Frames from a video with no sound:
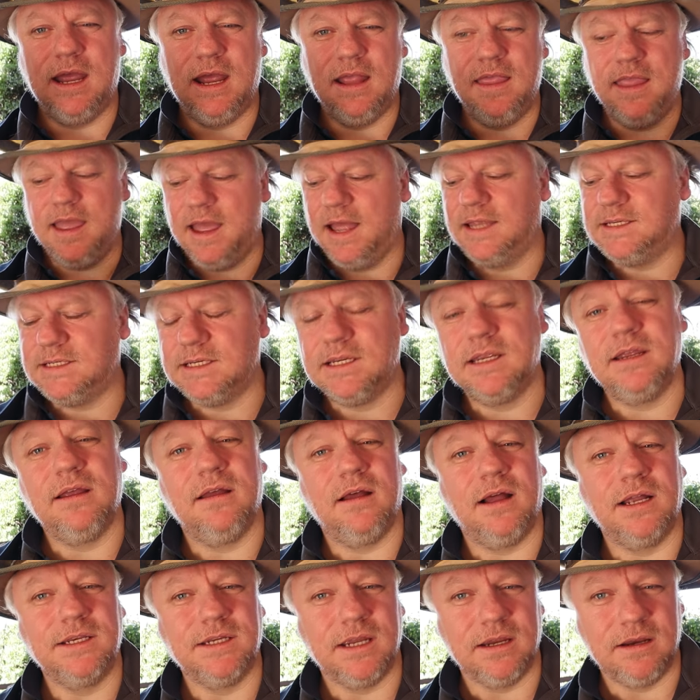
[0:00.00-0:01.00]
And that
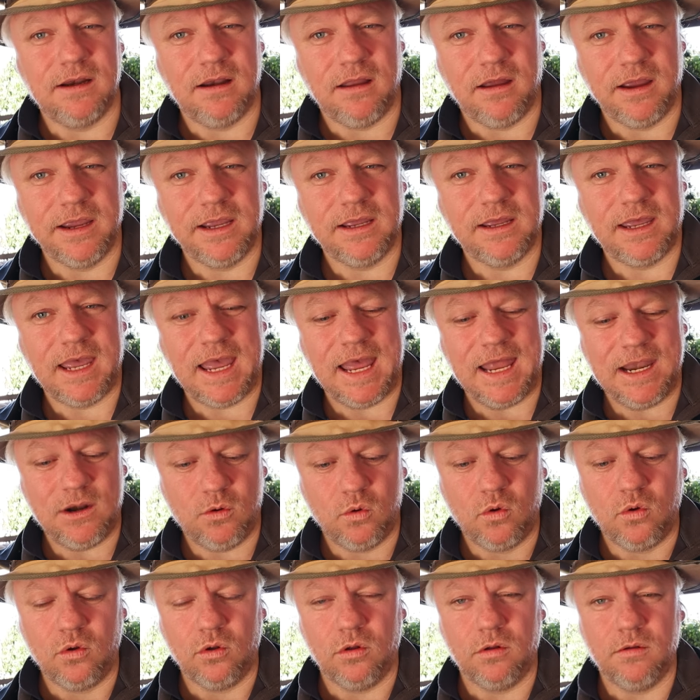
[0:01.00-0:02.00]
I don't like at
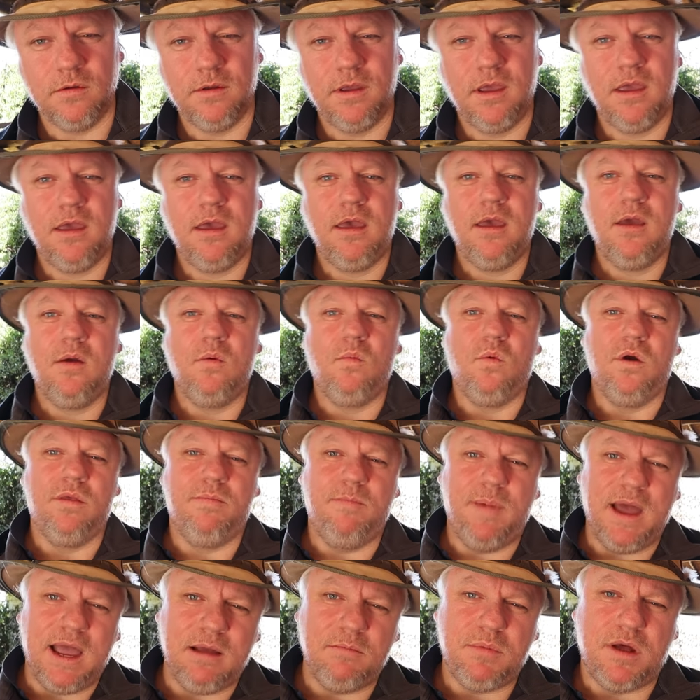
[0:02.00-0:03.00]
all.
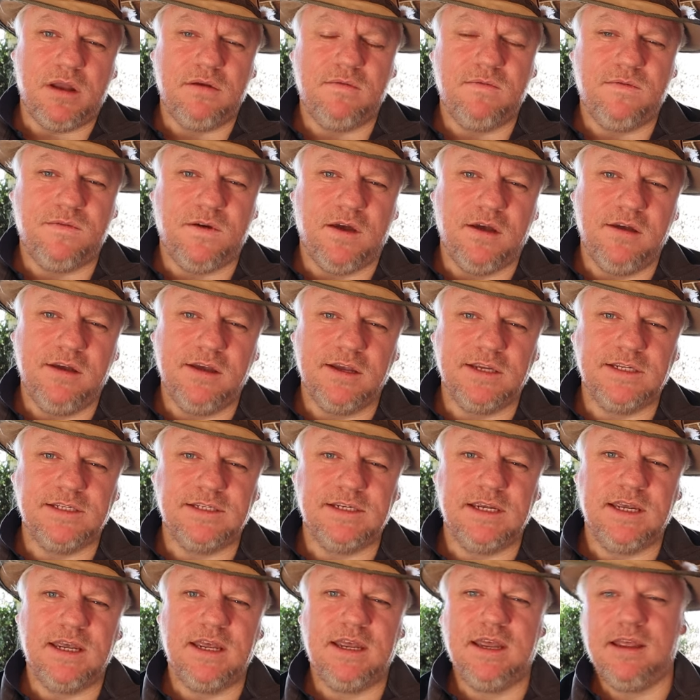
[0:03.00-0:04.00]
With back button
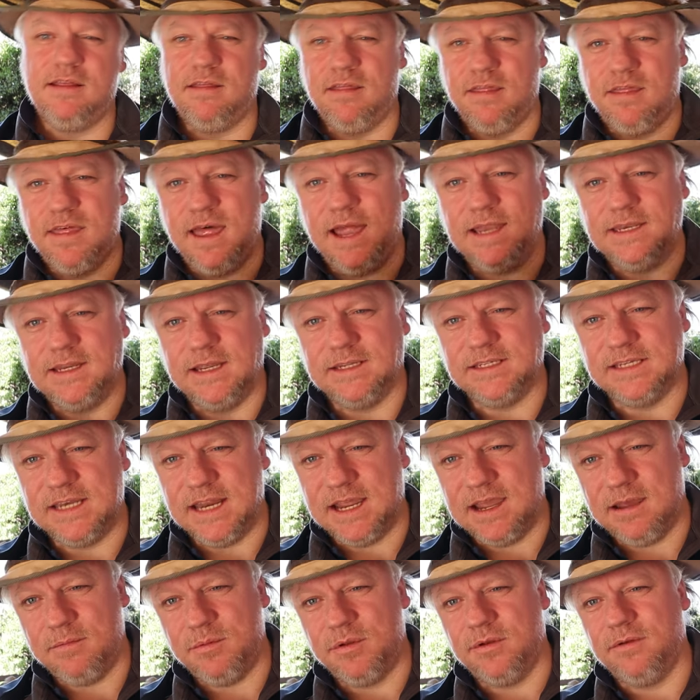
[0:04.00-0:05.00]
focus, that
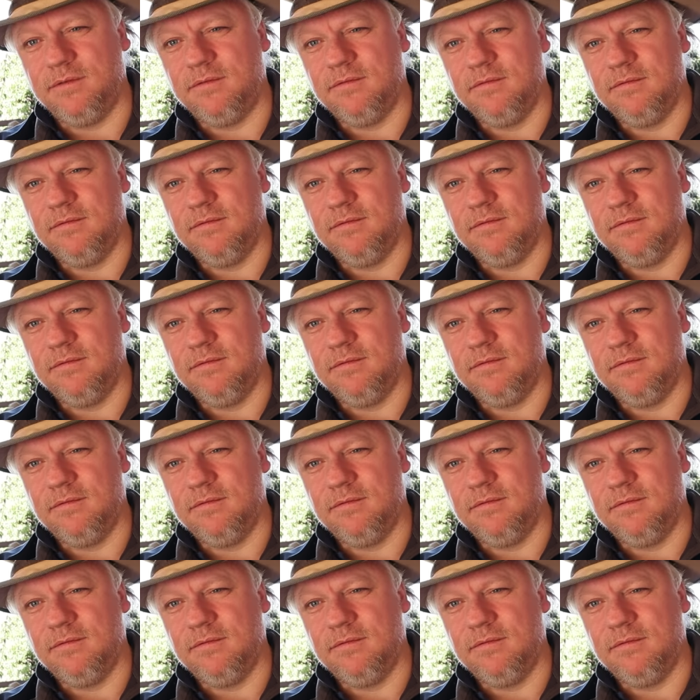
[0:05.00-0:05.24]
doesn't happen.